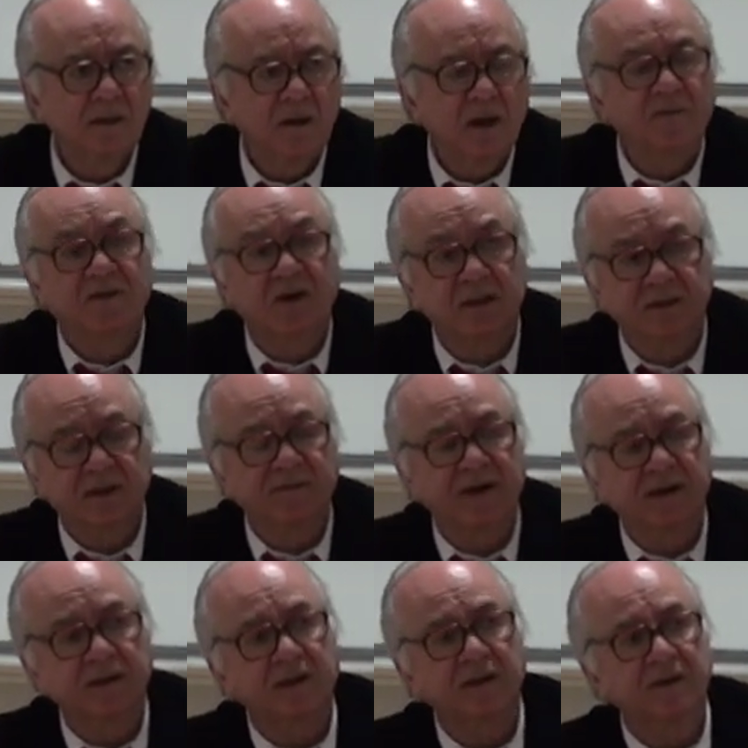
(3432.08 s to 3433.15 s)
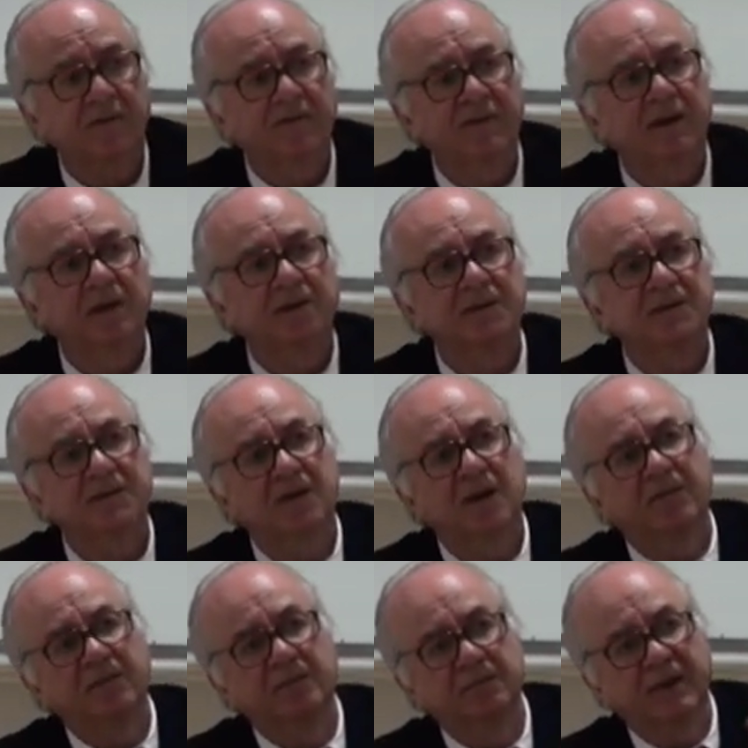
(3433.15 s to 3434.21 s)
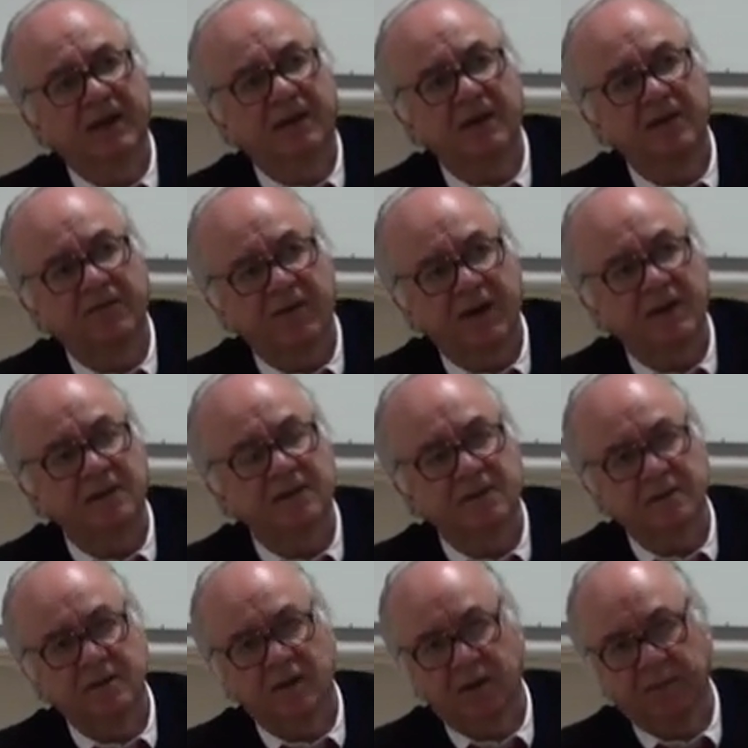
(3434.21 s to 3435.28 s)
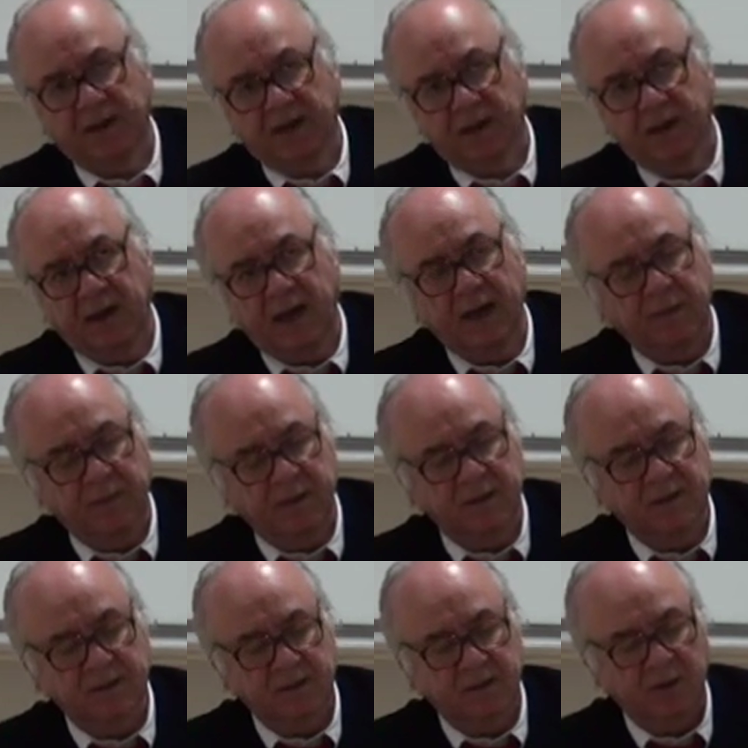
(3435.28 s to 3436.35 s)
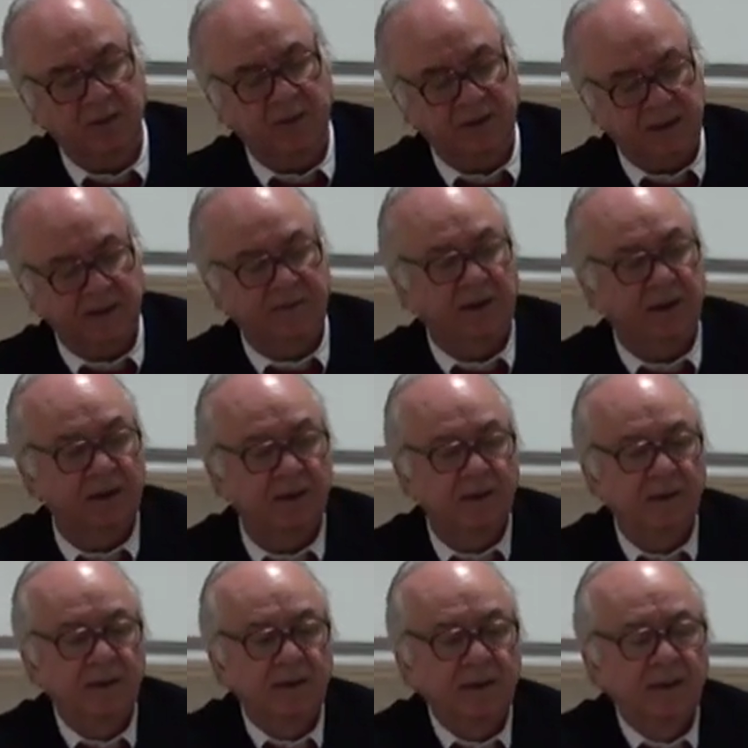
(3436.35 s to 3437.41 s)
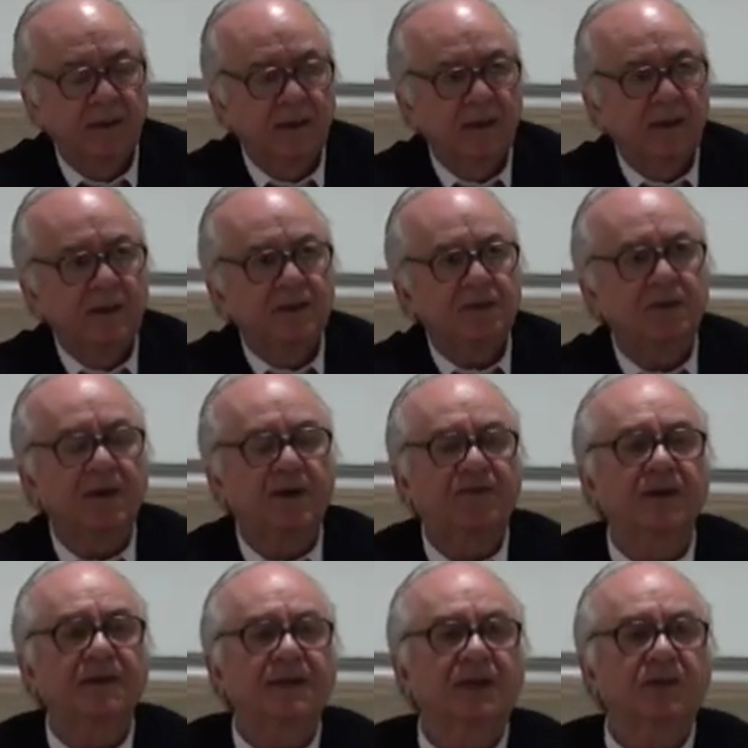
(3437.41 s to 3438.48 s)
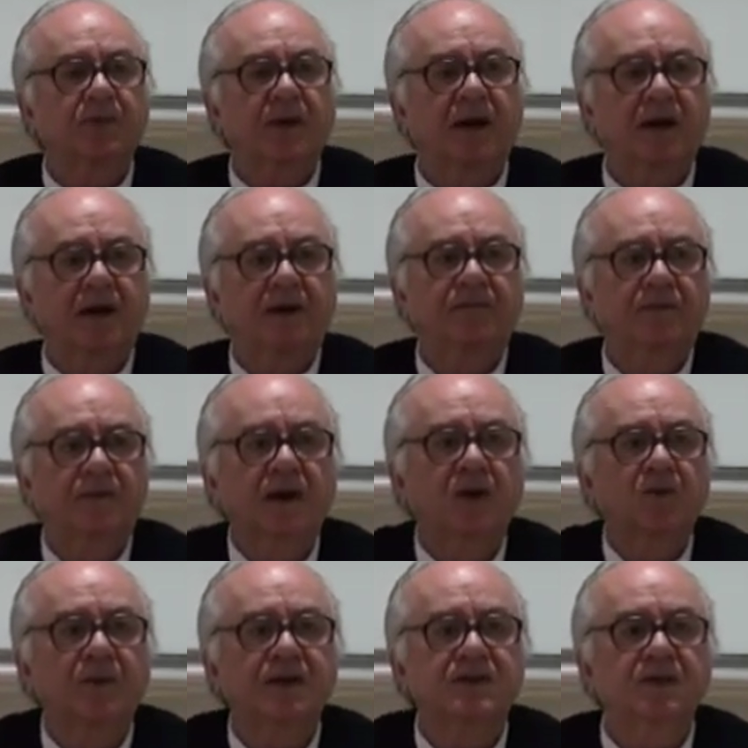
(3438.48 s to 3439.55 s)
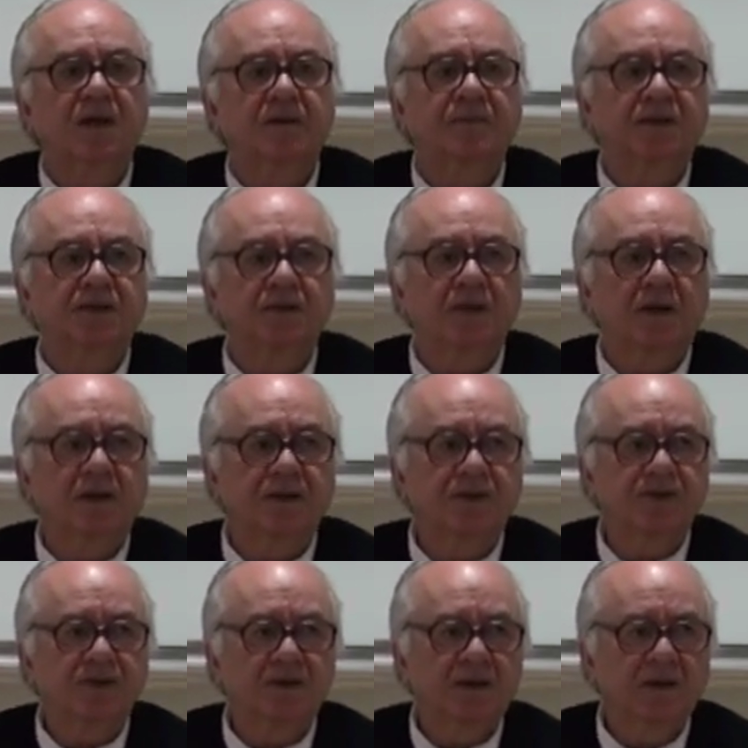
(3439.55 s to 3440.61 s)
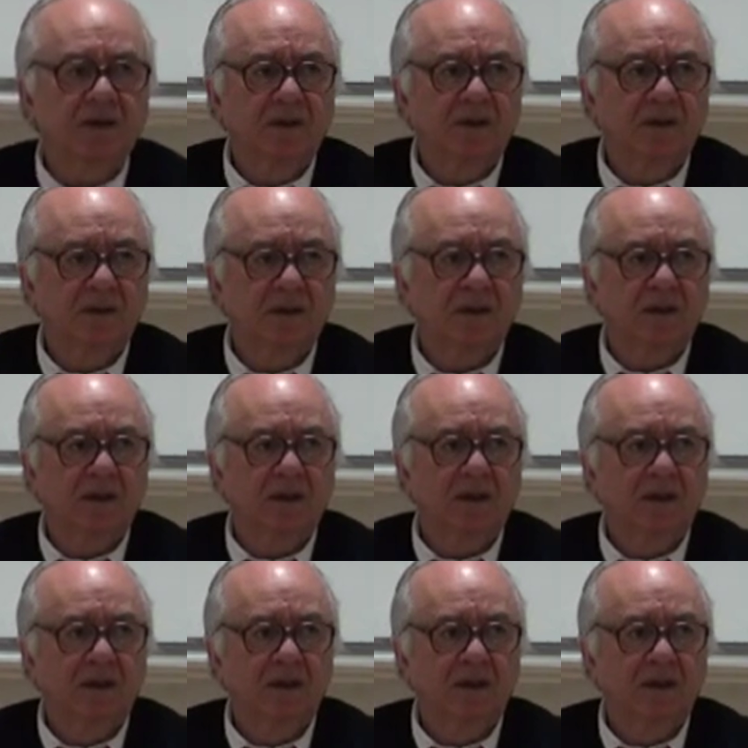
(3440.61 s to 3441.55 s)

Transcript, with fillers: of cultivating the fields, of making friends, or making enemies, or whatever. So I think that we have a question of methodology here.